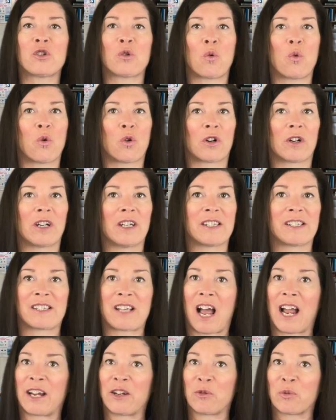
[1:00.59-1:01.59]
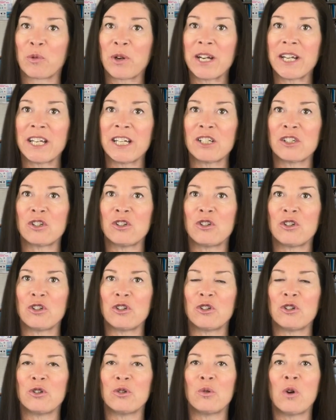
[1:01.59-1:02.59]
or assigned reading to
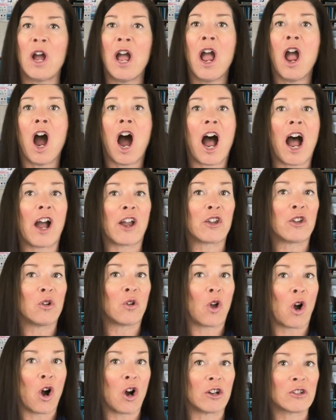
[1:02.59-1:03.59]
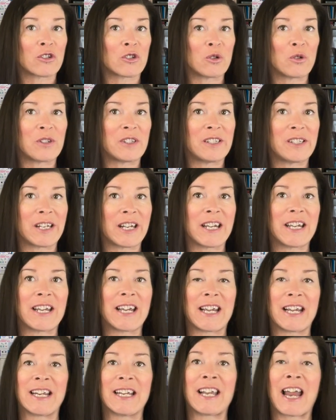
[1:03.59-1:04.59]
do. You'll also see
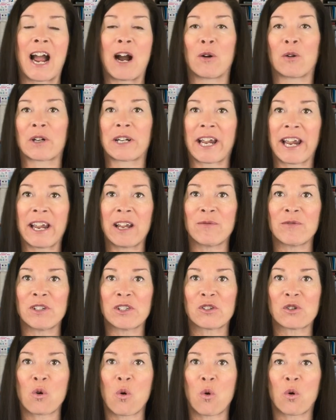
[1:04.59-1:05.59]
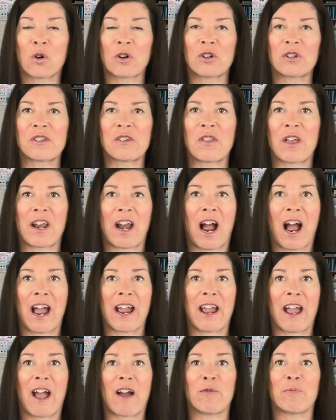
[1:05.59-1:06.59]
in our Canvas course that I
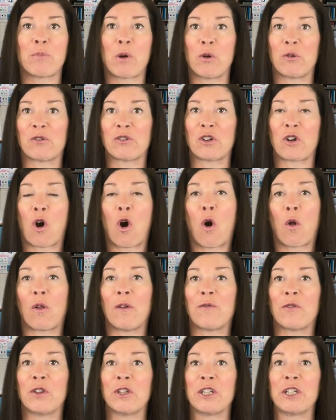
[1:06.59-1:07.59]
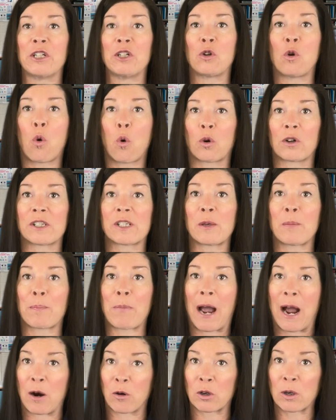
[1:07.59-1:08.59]
have posted all of the course
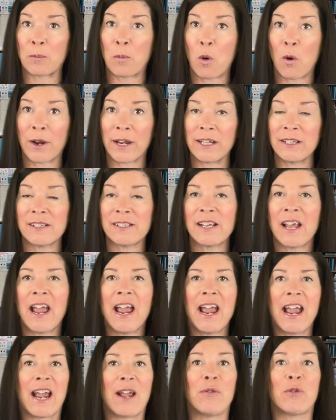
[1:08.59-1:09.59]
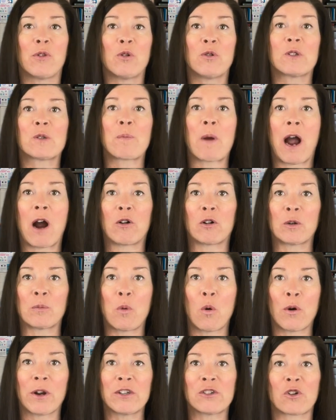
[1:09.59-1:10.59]
PowerPoints, and those
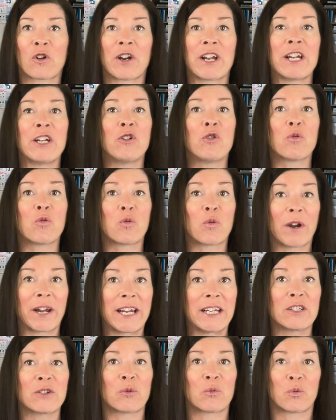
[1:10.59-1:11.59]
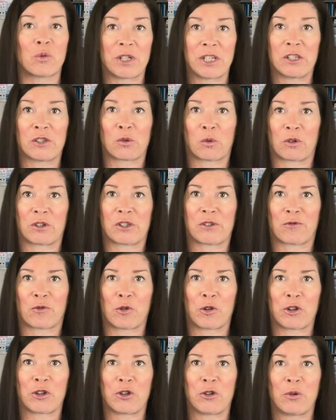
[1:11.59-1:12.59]
PowerPoints are a great resource
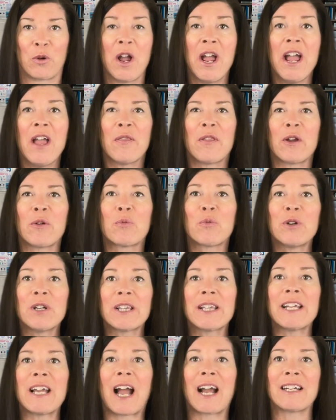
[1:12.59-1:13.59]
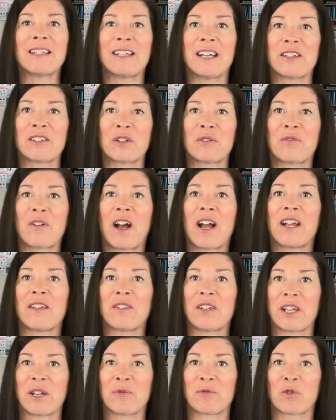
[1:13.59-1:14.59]
for you. They really identify
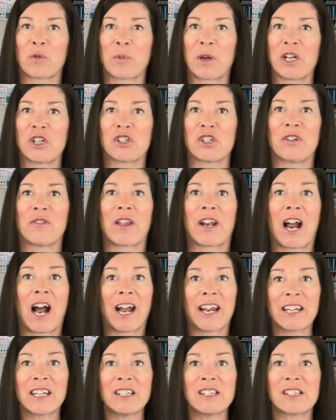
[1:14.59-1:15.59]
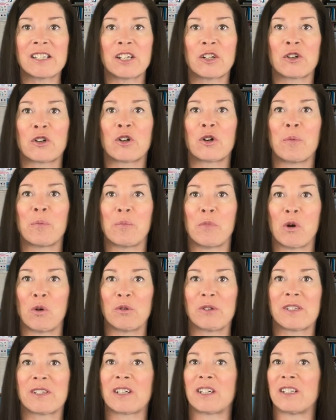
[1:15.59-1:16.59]
the information that I consider
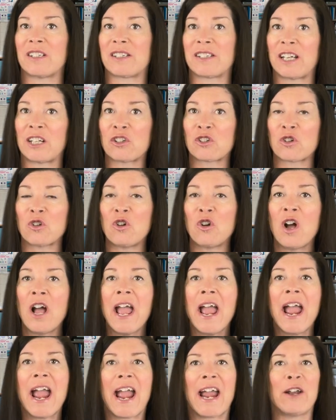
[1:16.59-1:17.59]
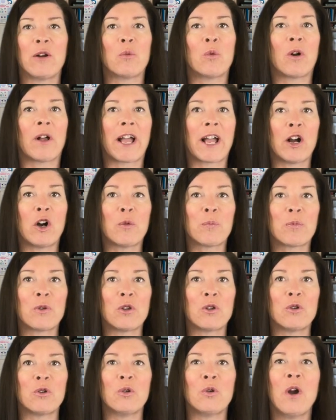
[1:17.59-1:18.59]
most essential, and it will help
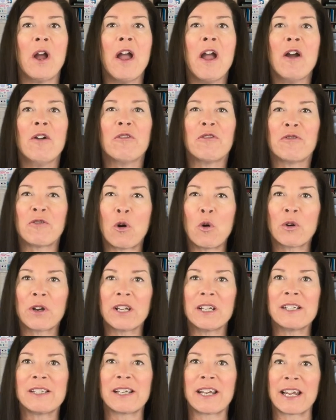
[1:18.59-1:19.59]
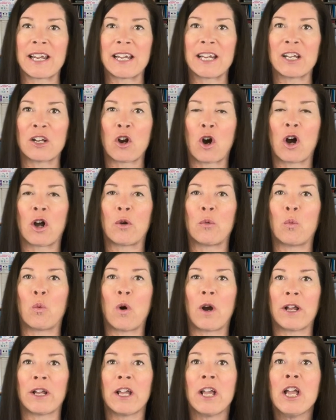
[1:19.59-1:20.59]
you focus in on
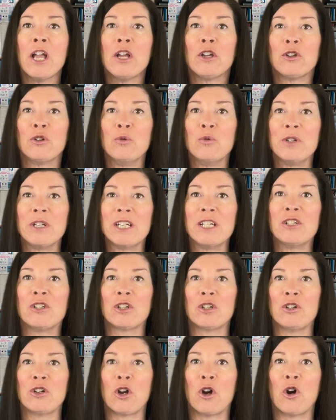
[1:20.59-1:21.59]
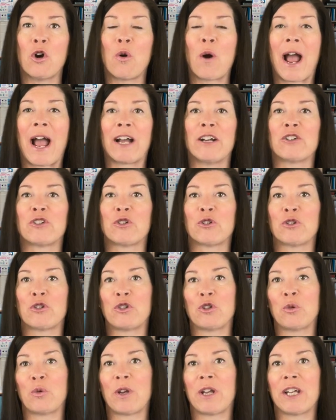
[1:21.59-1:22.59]
what you need to know as you're
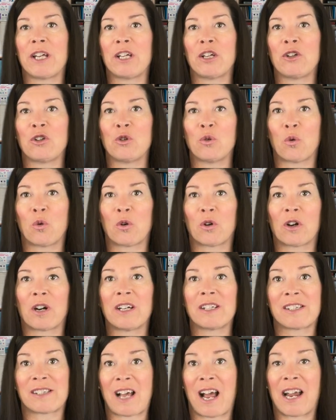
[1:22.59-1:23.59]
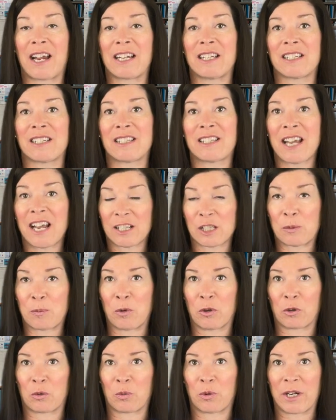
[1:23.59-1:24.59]
doing your assigned
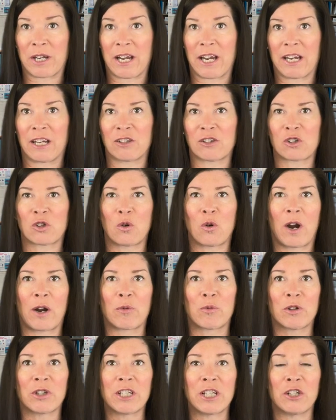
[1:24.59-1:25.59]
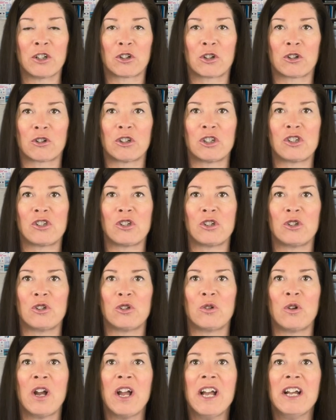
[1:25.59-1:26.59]
textbook reading. So I really encourage
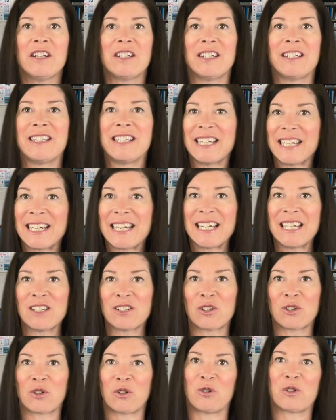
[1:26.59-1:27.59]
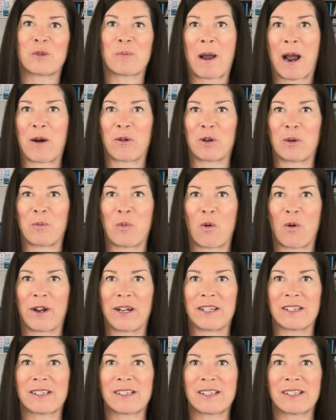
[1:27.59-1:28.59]
you to dig into those
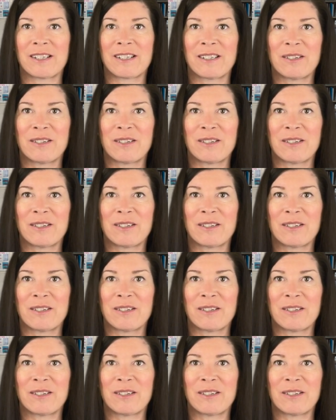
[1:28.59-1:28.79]
PowerPoints.